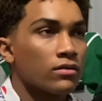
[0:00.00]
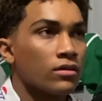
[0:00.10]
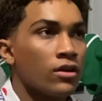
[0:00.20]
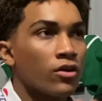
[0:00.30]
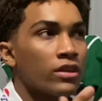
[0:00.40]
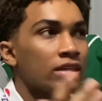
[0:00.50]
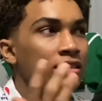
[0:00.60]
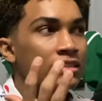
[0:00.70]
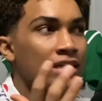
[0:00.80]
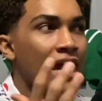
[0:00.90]
this
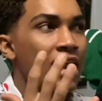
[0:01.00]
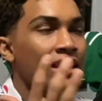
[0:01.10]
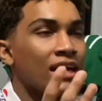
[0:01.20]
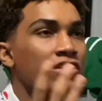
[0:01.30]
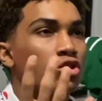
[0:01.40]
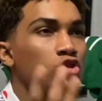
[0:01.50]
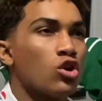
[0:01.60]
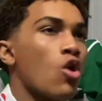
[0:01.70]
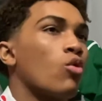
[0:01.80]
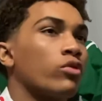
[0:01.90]
is kind of like the
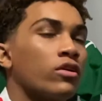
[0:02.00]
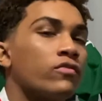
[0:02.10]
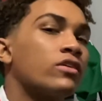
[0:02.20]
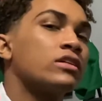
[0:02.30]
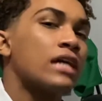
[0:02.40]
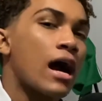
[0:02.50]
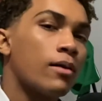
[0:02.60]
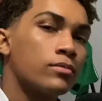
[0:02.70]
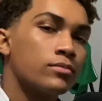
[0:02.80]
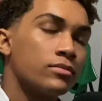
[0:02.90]
tone of this
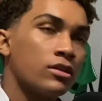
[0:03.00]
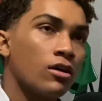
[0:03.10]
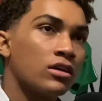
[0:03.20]
album, you know.